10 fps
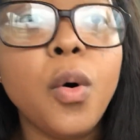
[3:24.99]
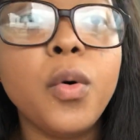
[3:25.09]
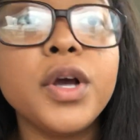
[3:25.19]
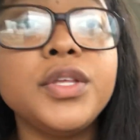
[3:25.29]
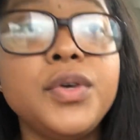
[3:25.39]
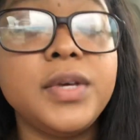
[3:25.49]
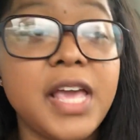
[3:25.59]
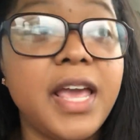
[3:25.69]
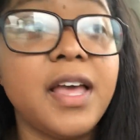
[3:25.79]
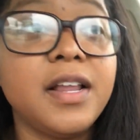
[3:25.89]
or you
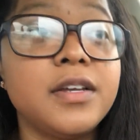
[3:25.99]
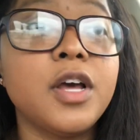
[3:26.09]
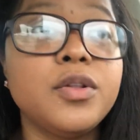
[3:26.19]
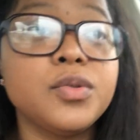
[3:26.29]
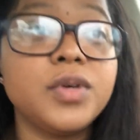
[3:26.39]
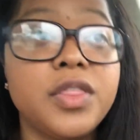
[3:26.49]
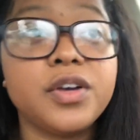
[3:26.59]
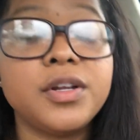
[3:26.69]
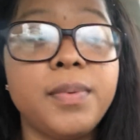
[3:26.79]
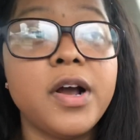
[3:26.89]
can go through a
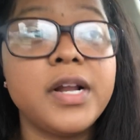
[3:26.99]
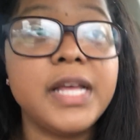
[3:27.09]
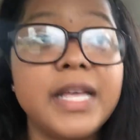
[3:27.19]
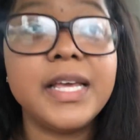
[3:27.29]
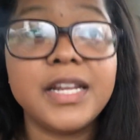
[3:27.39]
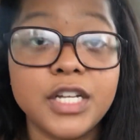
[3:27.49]
third party and get